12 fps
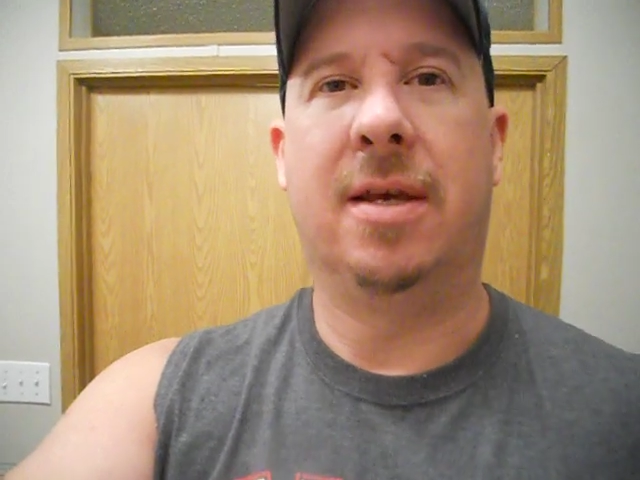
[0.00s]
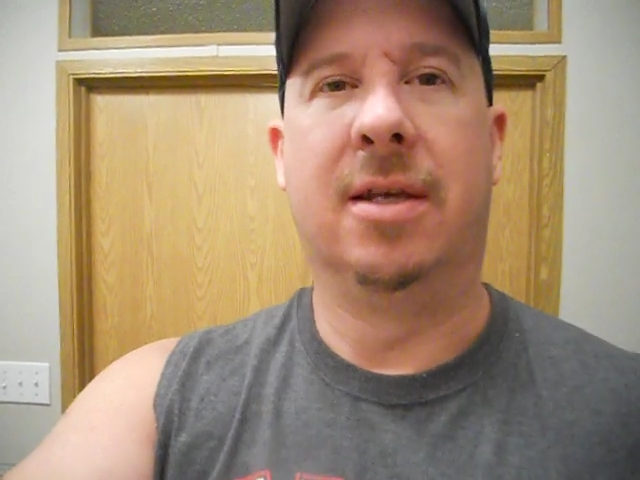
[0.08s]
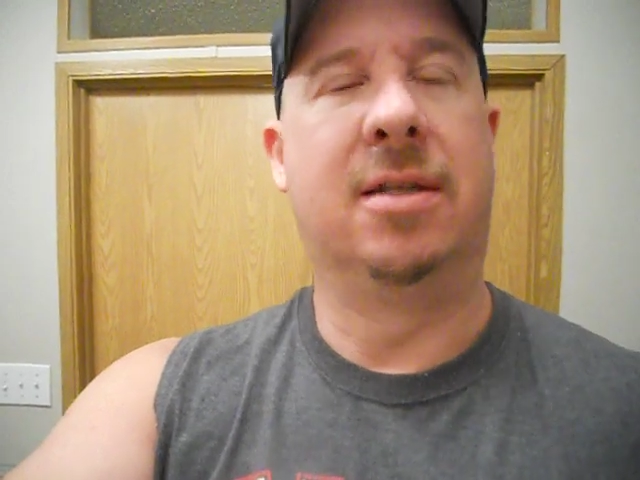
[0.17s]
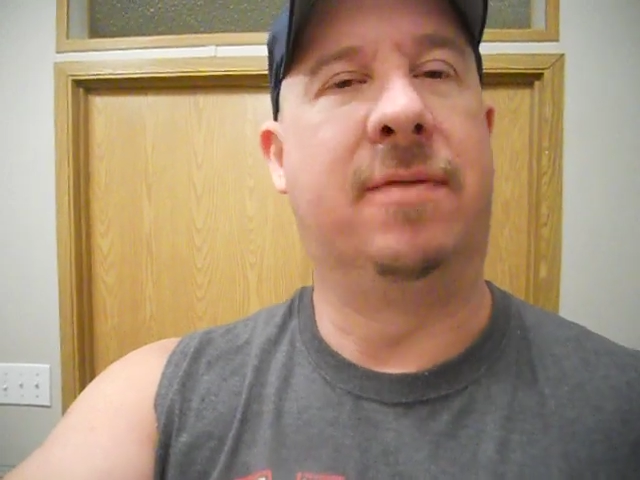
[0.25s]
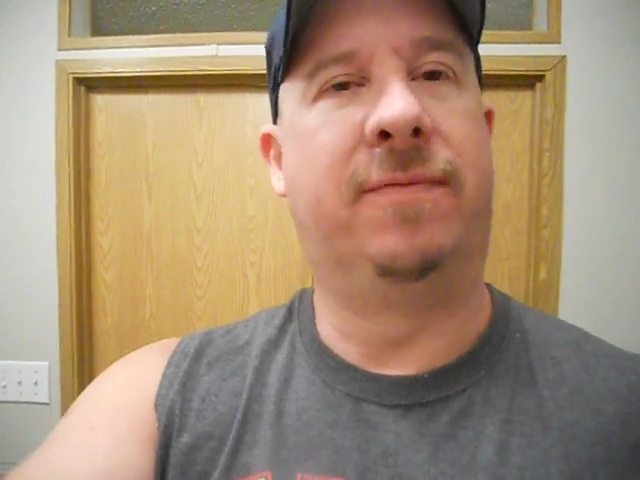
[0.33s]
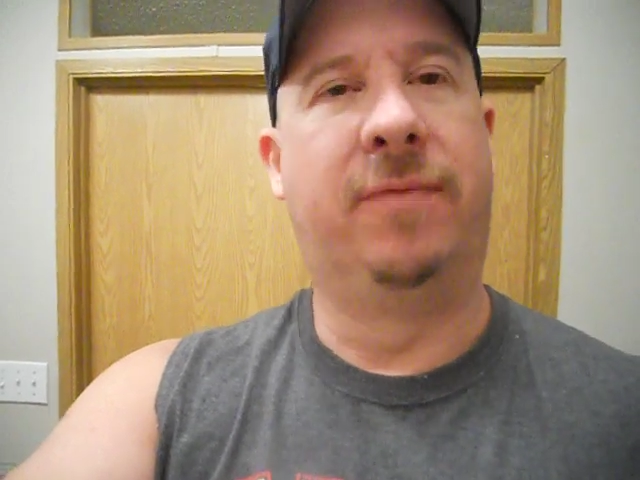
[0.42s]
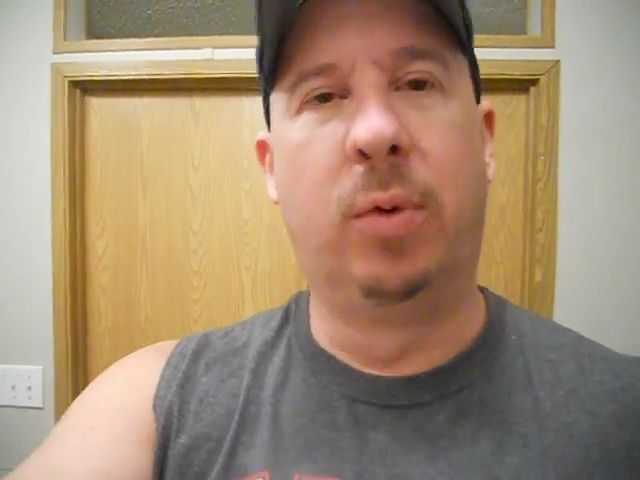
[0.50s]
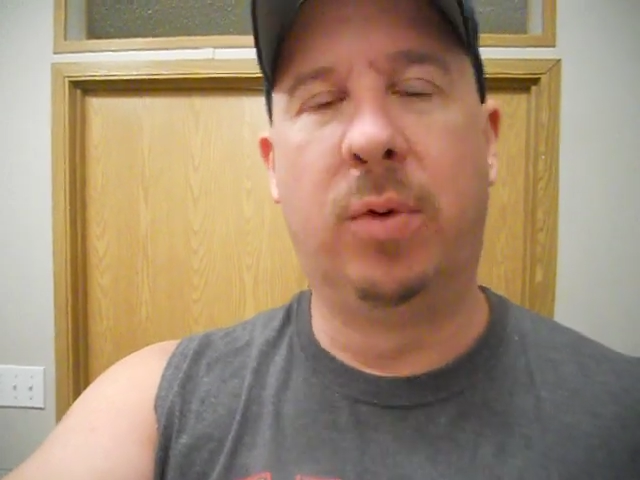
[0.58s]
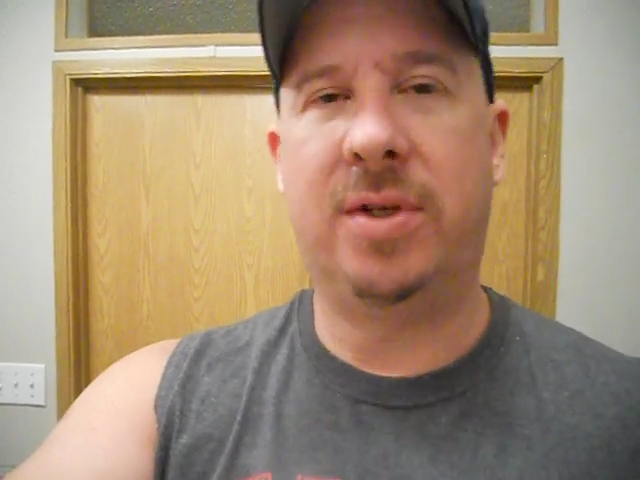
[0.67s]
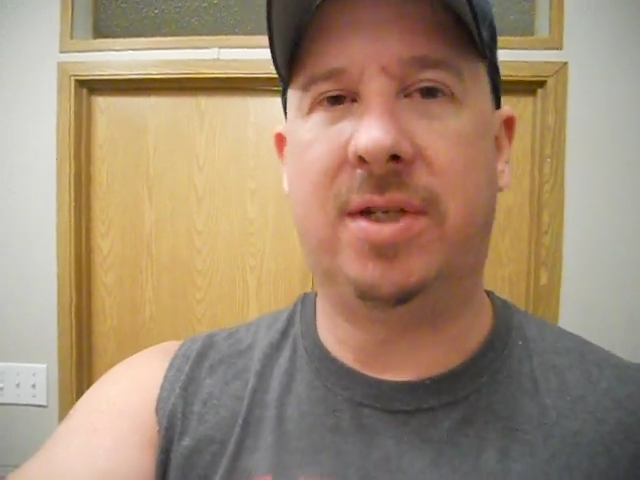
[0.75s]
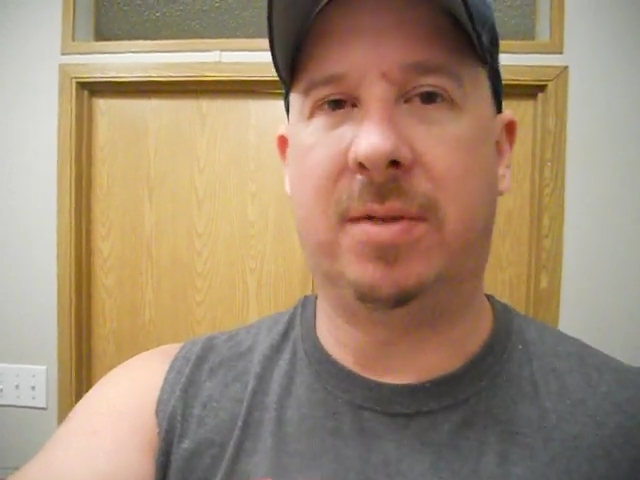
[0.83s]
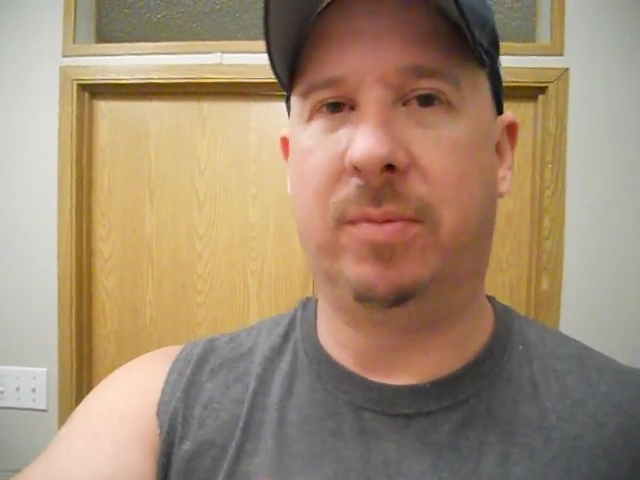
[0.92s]
is
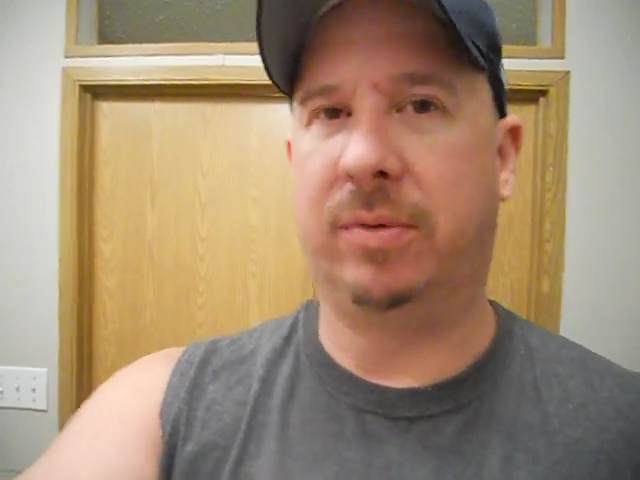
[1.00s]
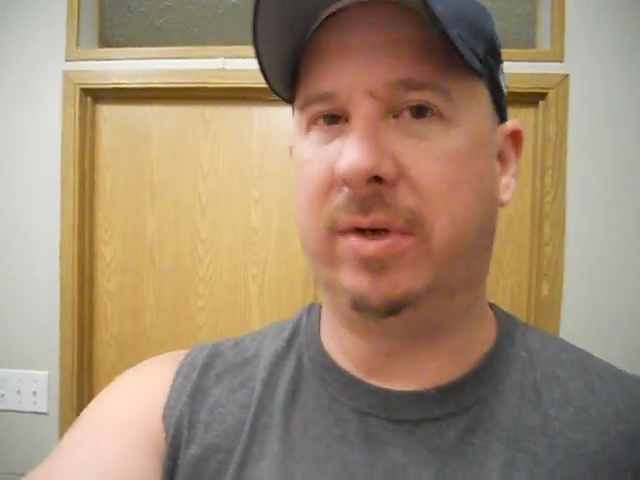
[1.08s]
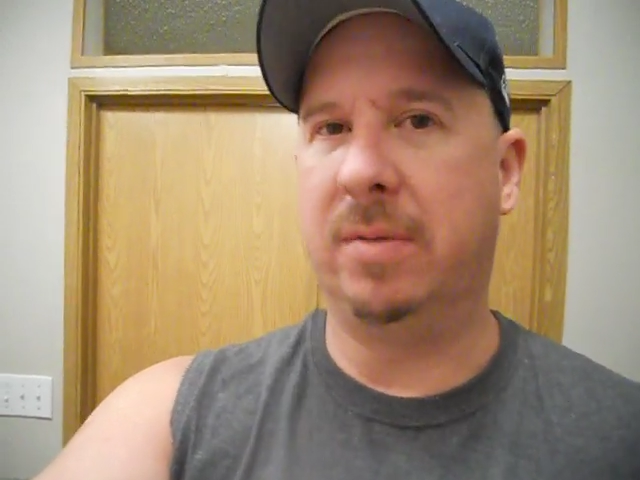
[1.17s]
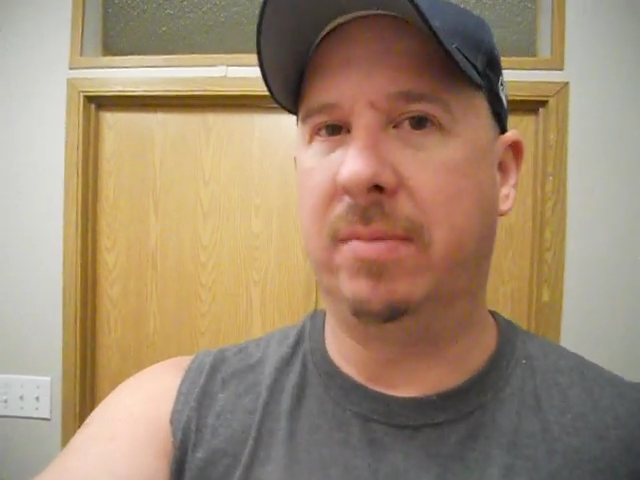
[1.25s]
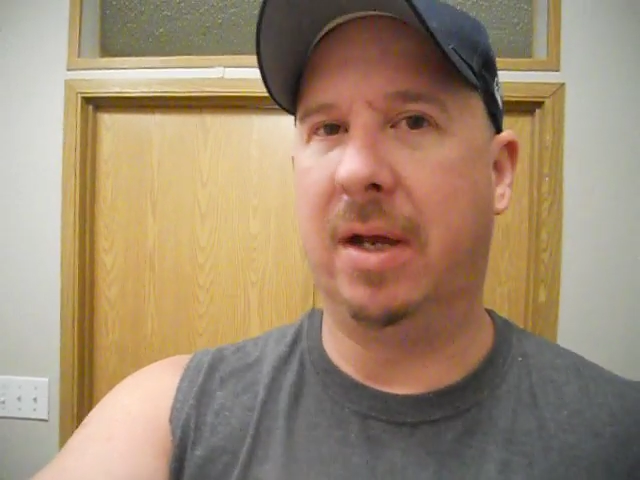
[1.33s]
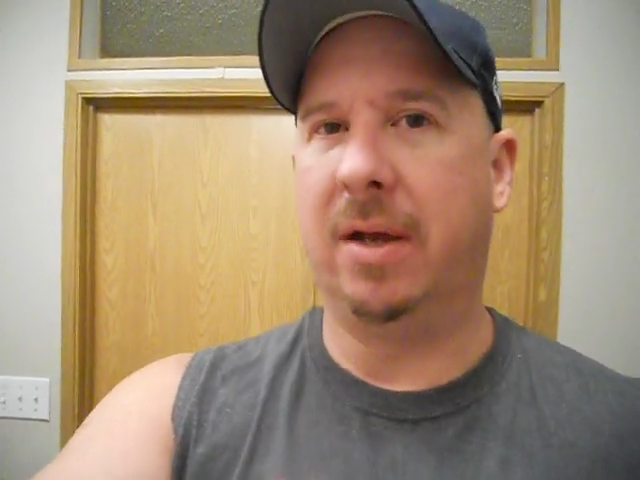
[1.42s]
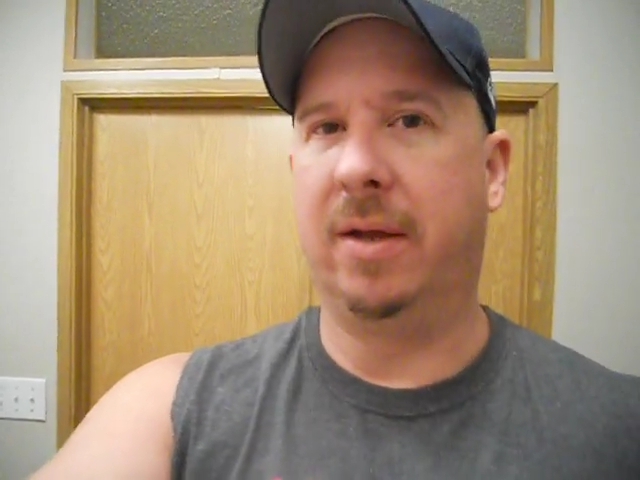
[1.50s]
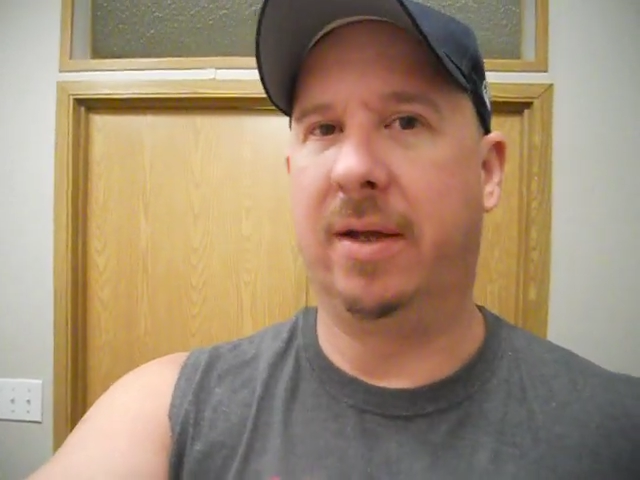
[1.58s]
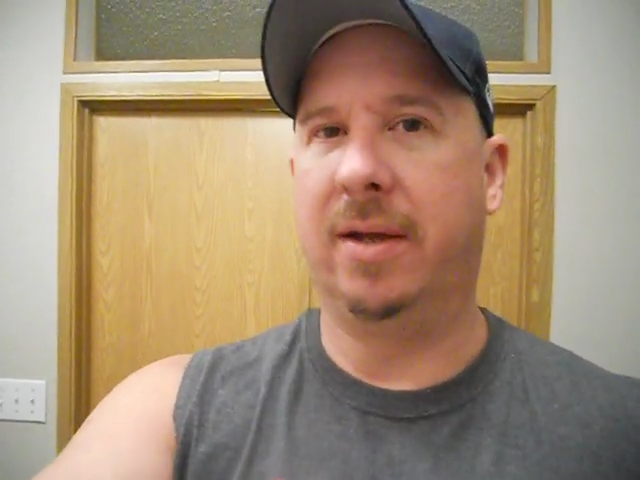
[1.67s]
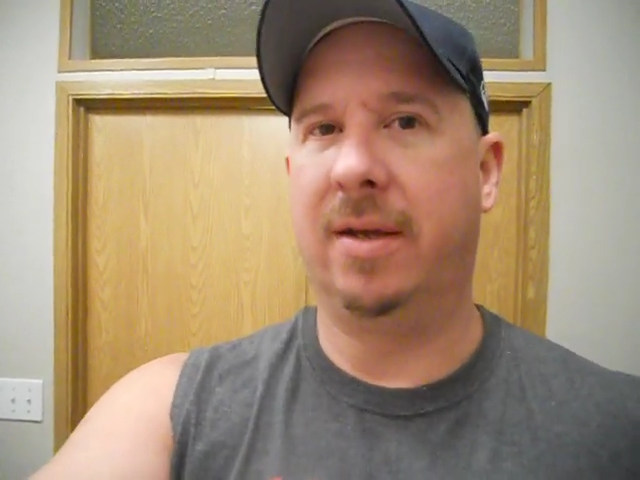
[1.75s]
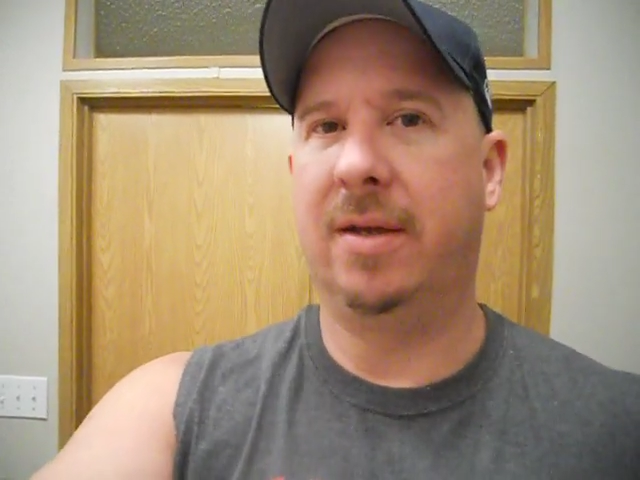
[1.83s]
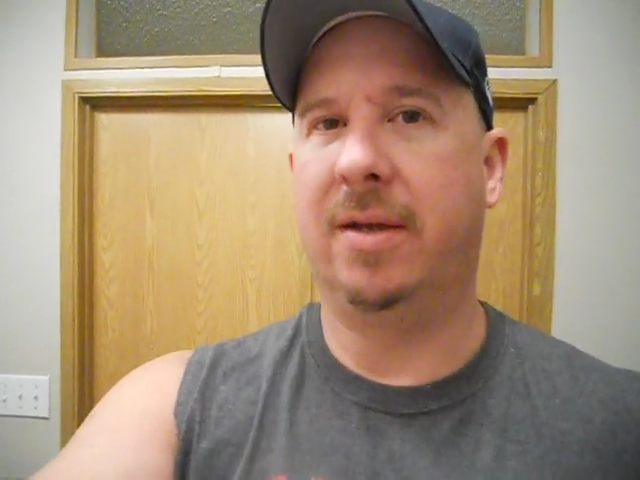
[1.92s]
forcing Brie Bella